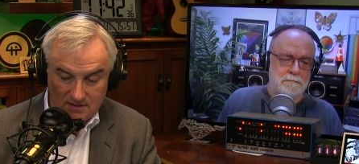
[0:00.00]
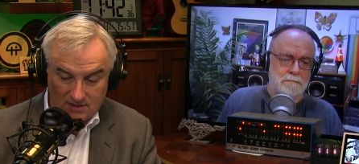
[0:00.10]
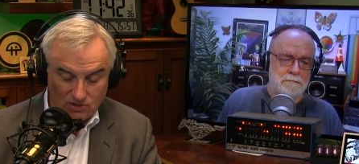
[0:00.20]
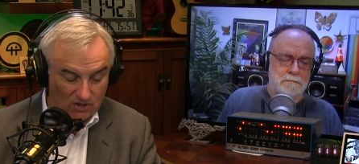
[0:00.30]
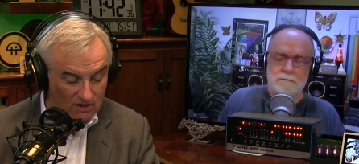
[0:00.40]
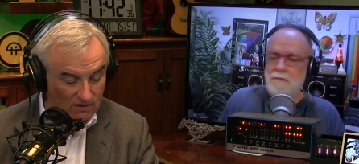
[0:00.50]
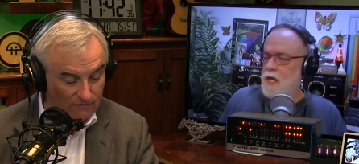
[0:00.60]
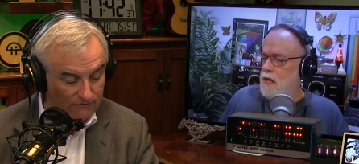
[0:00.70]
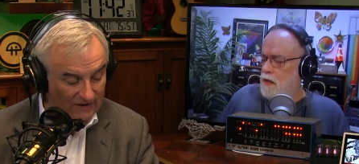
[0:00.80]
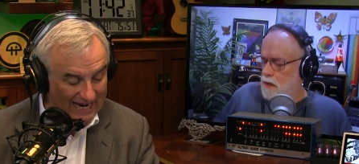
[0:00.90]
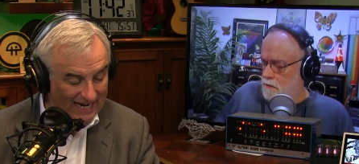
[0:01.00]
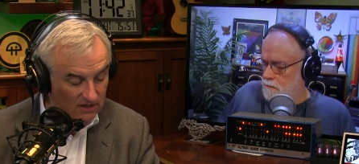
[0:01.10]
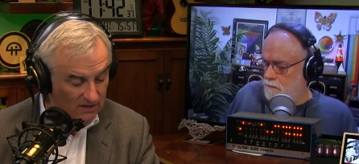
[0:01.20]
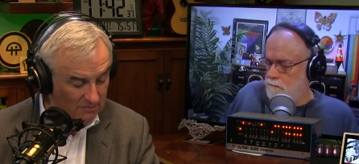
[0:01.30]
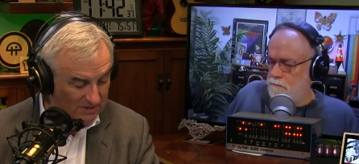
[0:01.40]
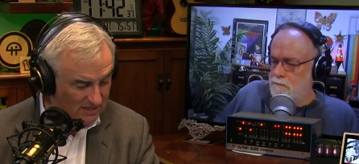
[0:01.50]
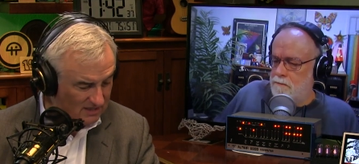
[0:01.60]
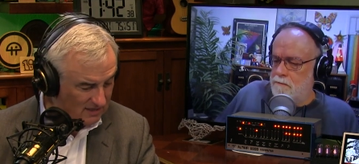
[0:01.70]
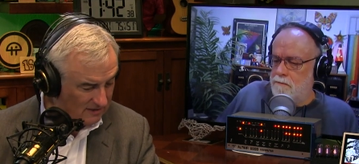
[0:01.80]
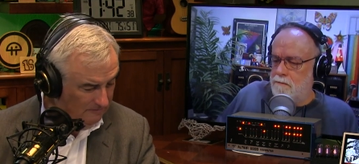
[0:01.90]
Speaker 1: Did you hear
Speaker 2: a
Speaker 1: fan on
Speaker 2: the P
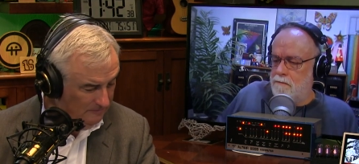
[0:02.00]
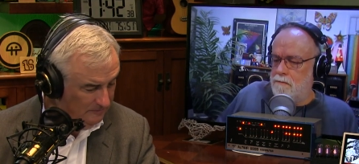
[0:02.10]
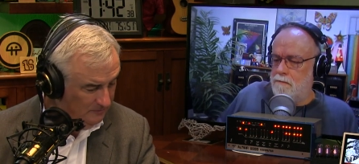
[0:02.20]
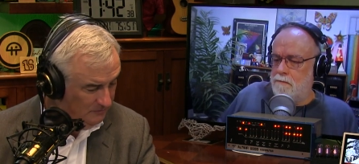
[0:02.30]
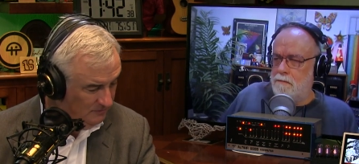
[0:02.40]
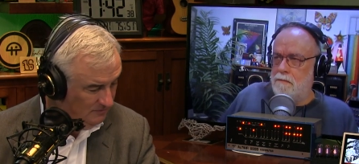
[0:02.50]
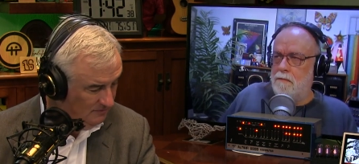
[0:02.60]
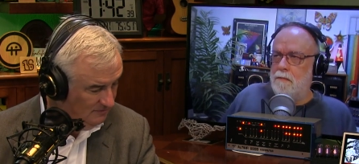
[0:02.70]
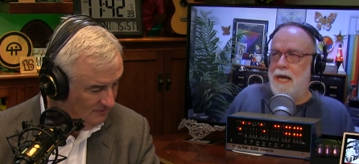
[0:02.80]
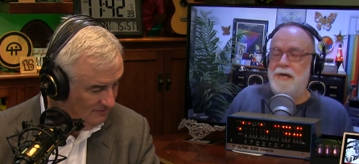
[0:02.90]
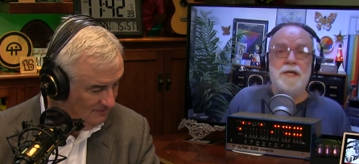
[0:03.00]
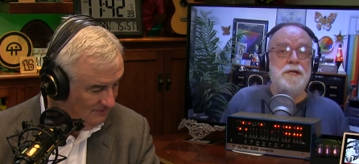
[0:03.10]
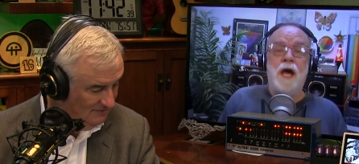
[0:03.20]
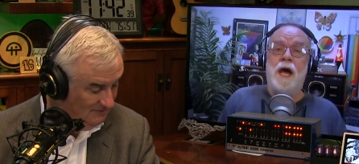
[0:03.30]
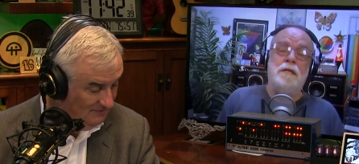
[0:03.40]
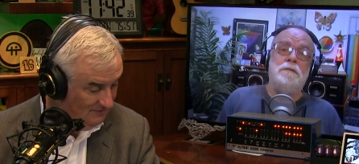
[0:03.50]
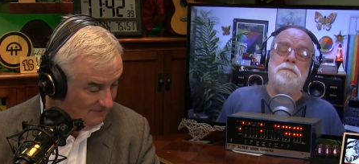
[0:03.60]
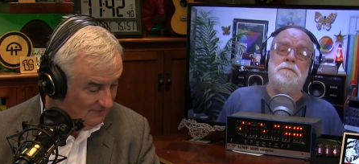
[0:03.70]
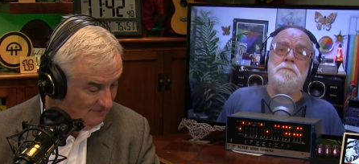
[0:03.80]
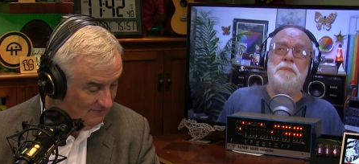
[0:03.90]
C? I did not,
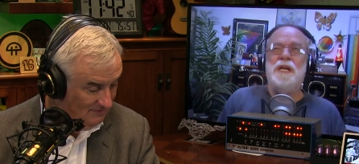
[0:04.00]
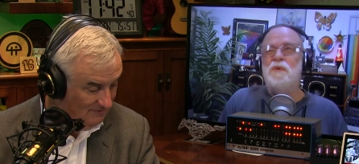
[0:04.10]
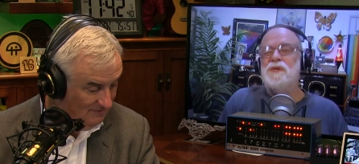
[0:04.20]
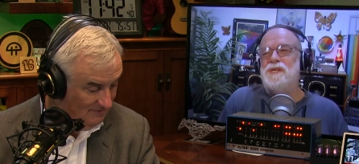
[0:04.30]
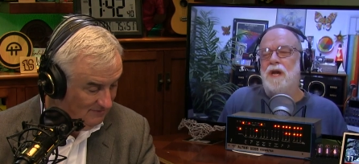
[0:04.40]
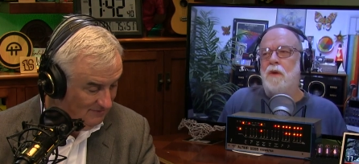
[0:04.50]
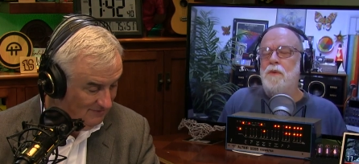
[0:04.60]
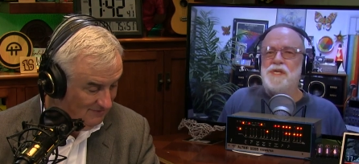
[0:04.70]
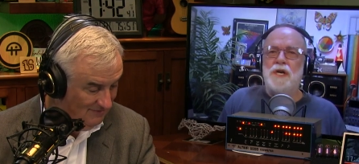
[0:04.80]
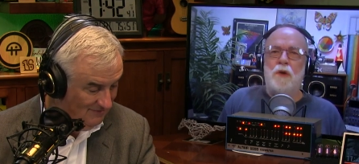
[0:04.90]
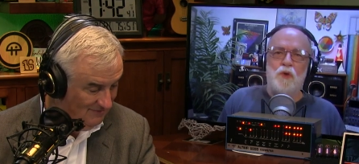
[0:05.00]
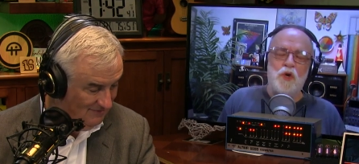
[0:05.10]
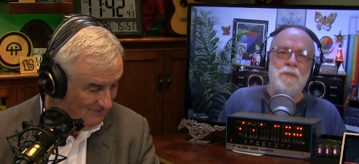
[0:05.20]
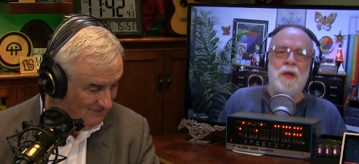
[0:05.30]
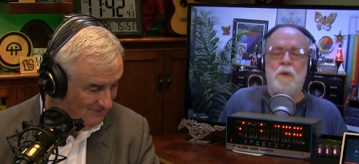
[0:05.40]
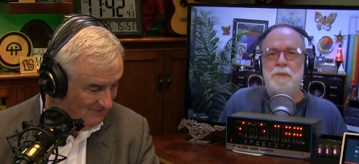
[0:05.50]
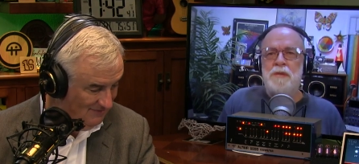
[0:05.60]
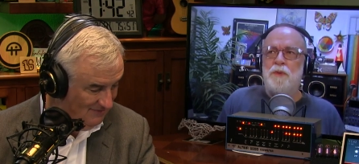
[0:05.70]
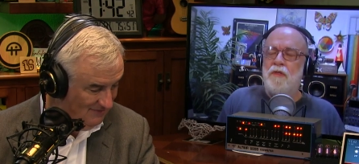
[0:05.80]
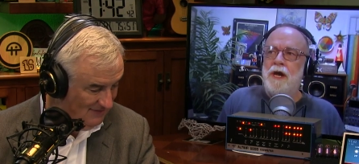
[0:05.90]
but it was you know it was in a room. There were
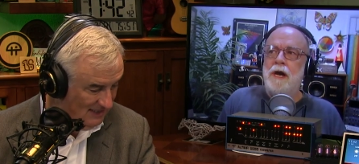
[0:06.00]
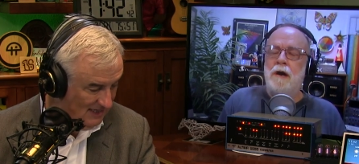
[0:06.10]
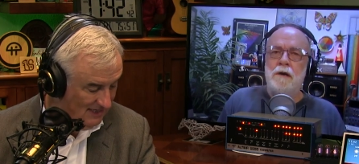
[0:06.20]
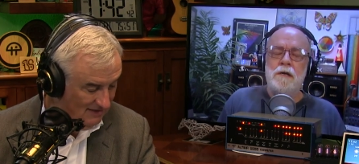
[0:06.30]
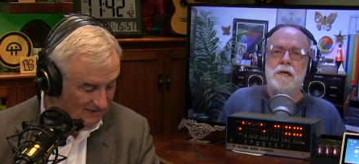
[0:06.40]
people there. Yeah.